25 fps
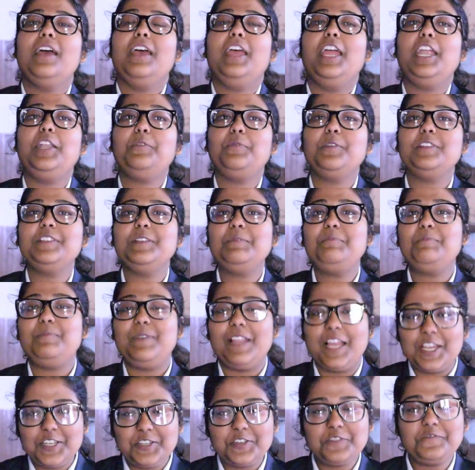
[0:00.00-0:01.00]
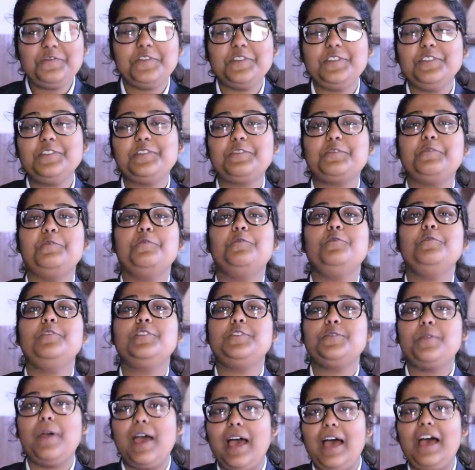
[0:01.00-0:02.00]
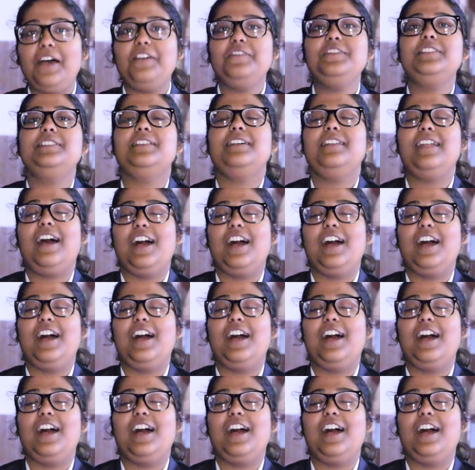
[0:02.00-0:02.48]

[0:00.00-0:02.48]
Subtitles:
It was a pleasure for the school to have Sir